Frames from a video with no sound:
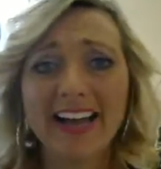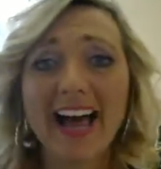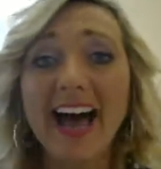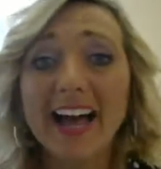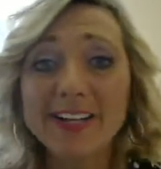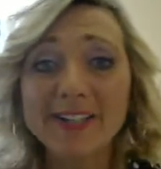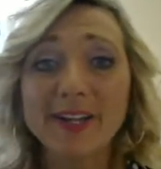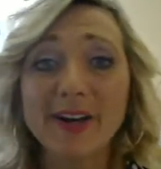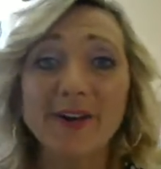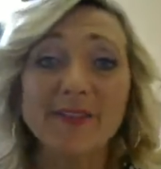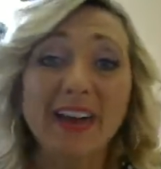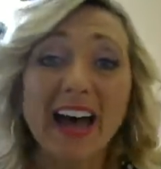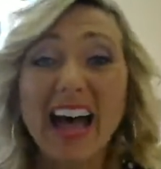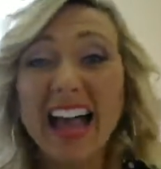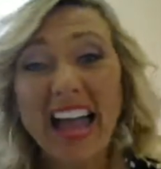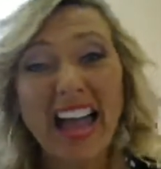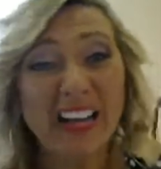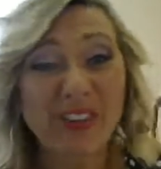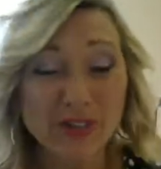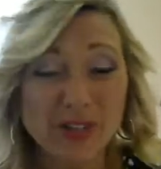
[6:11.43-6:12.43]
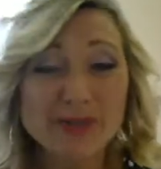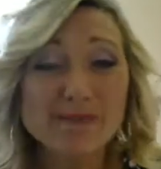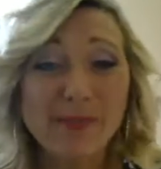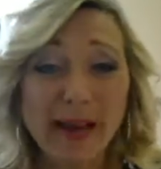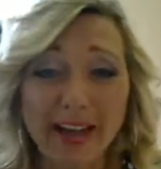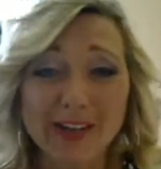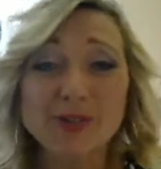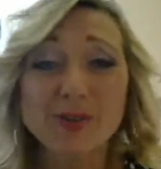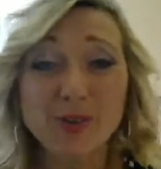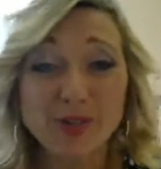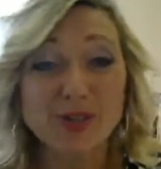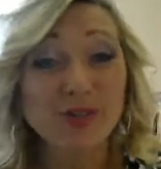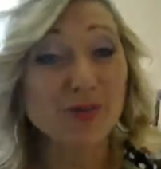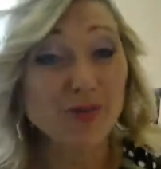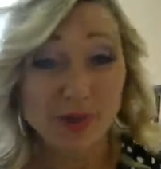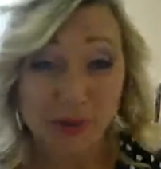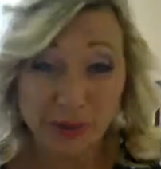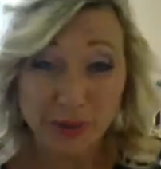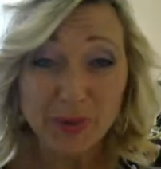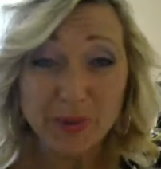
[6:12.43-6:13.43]
I don't. I actually match what you
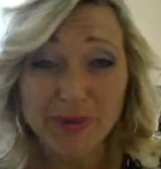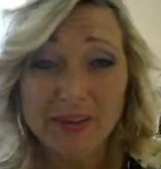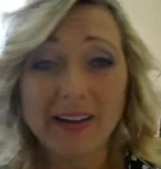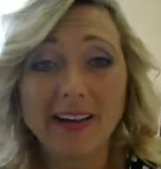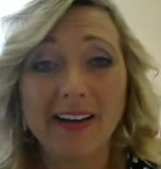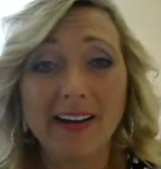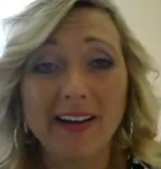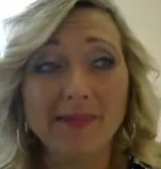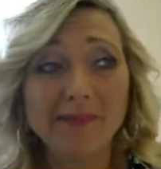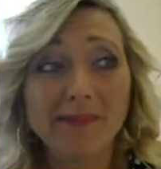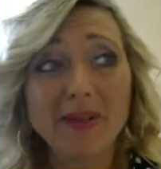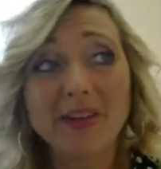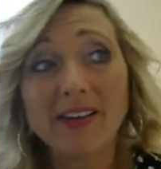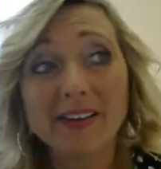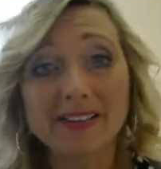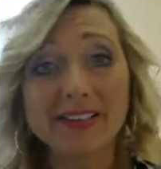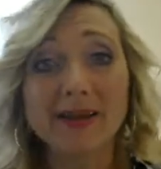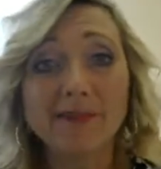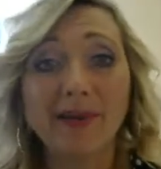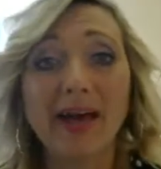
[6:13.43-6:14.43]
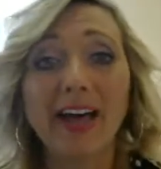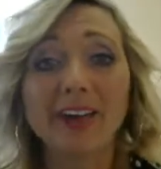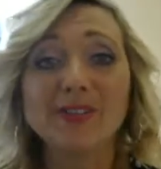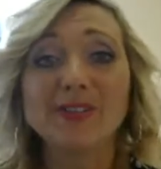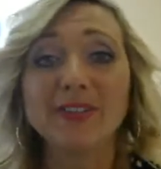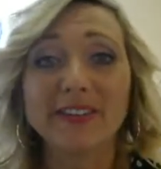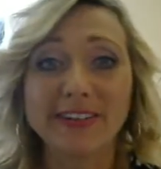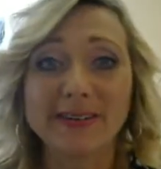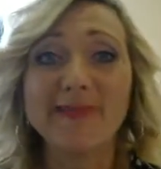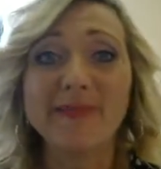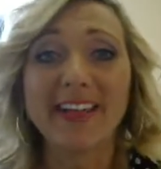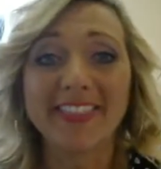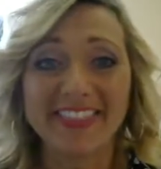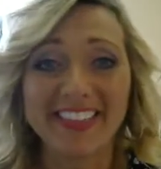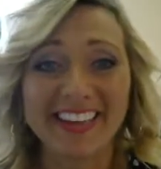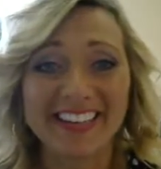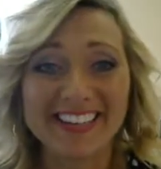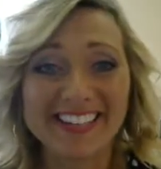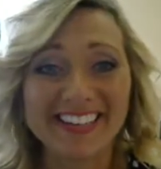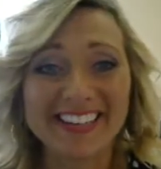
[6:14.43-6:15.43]
do because I'm passionate about
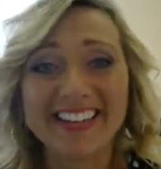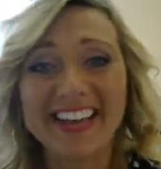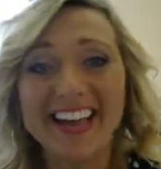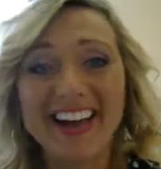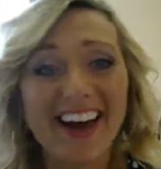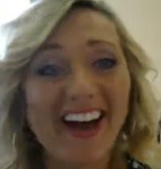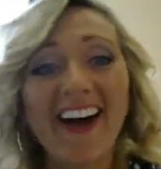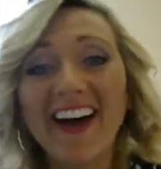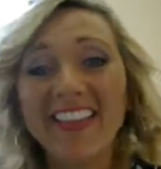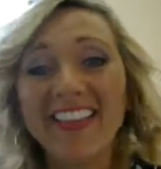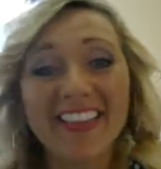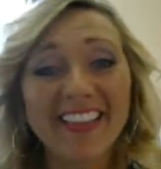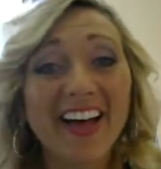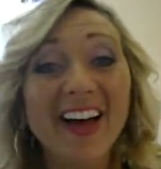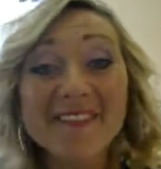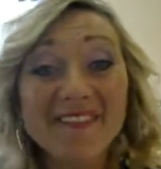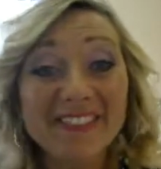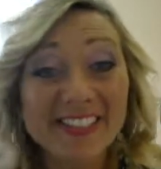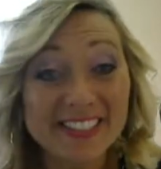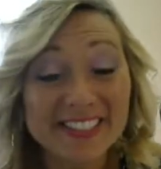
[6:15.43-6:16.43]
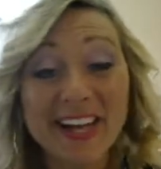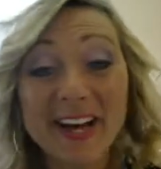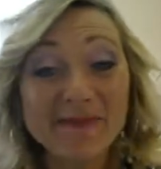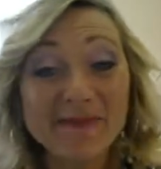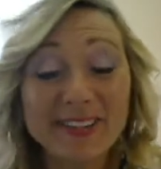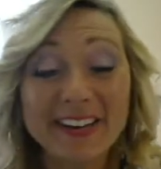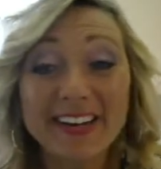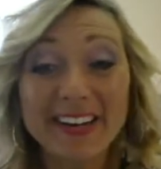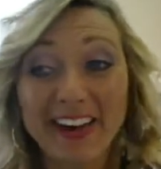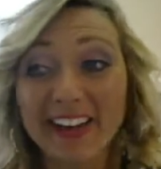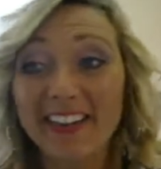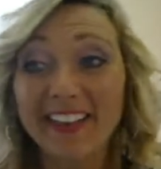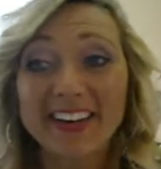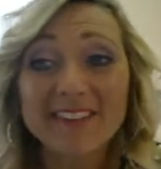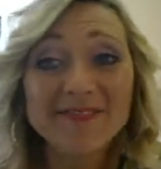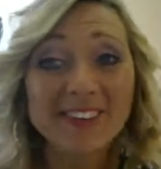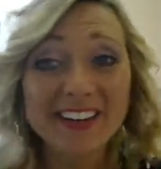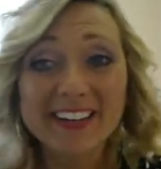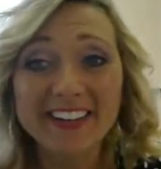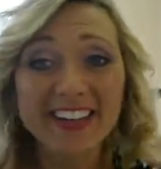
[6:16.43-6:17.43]
this. And I love this company and I
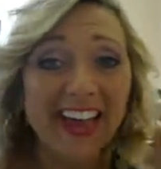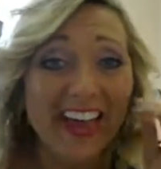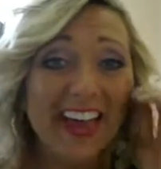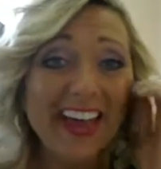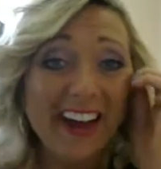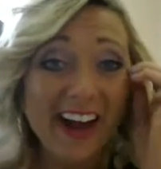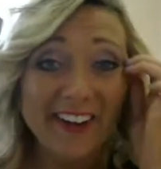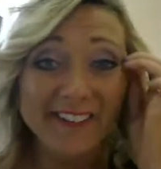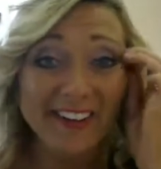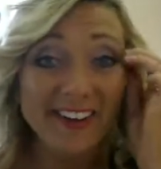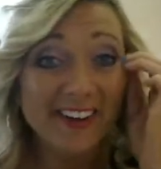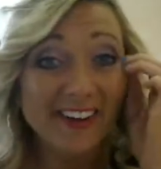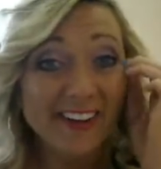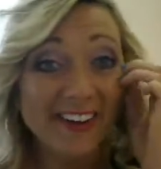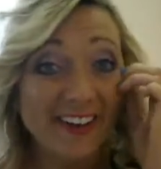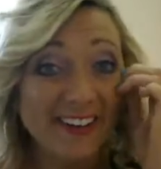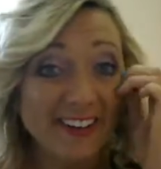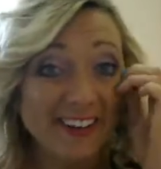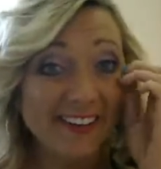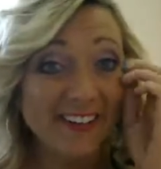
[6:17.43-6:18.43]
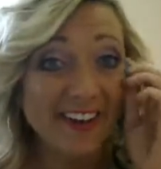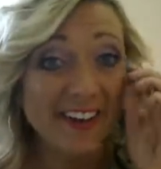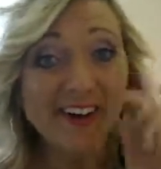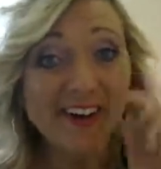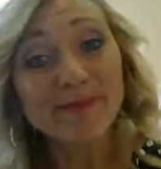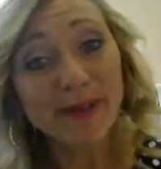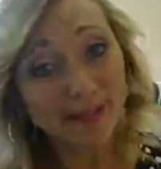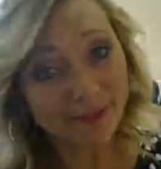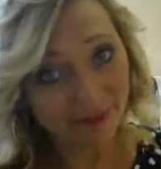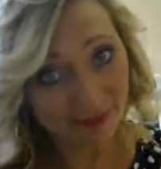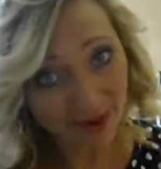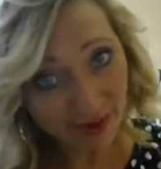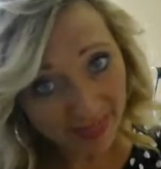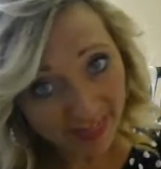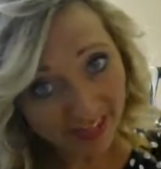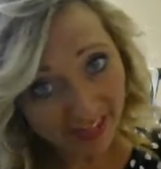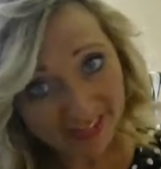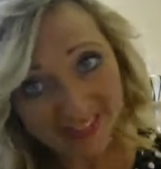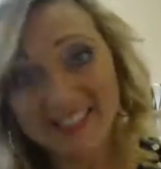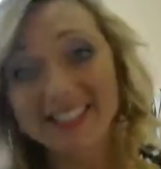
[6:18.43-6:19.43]
love Mary Kay and I work it all year long. But for
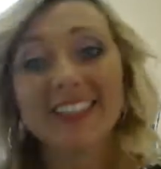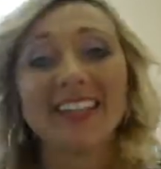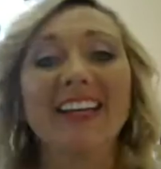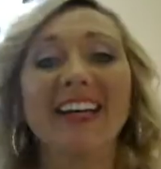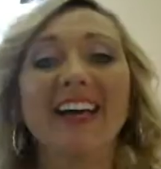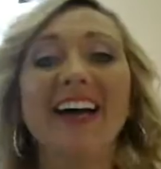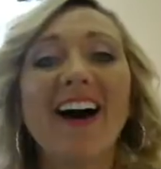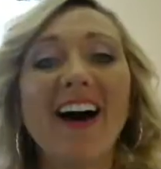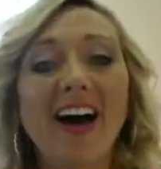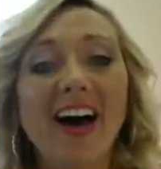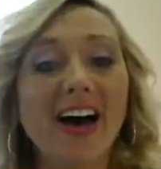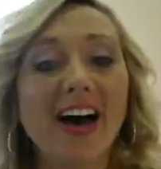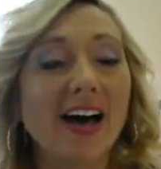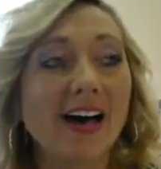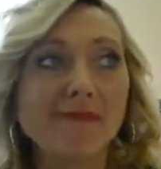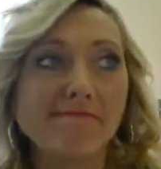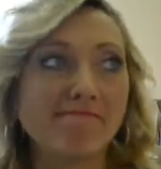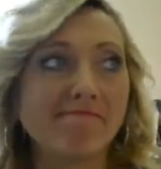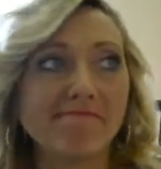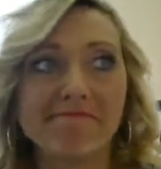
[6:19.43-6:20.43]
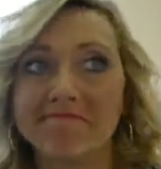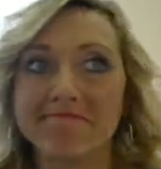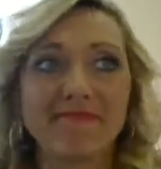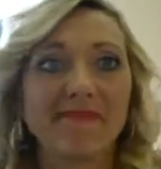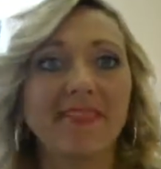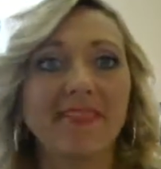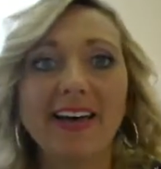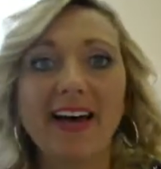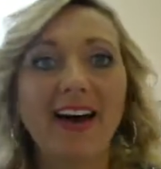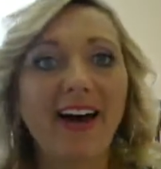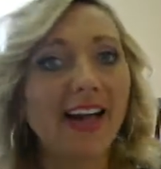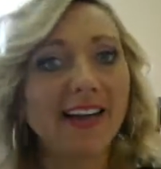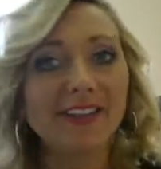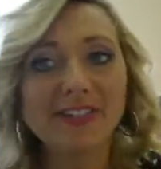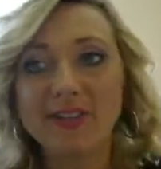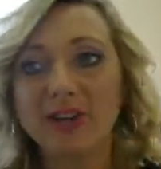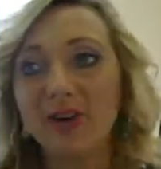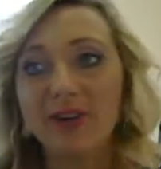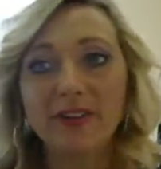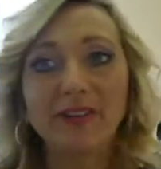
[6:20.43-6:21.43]
this, I
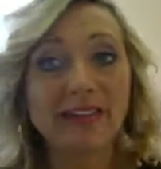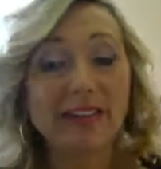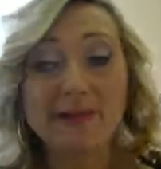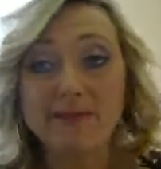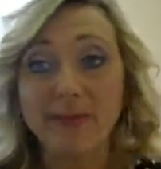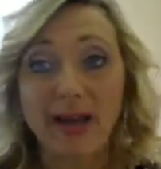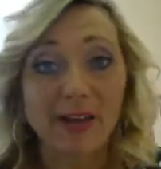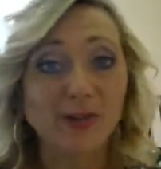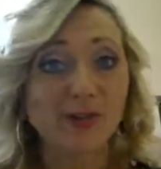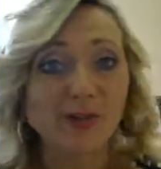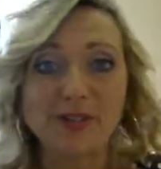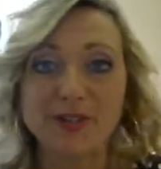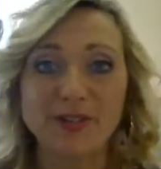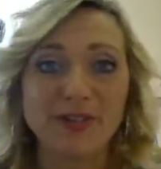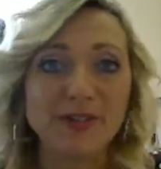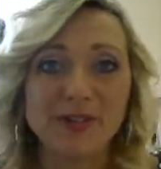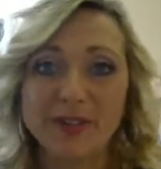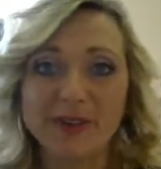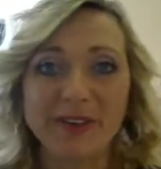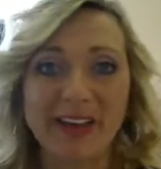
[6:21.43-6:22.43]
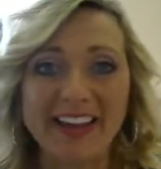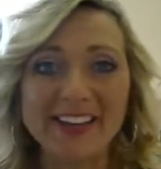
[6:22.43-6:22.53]
totally match what you do.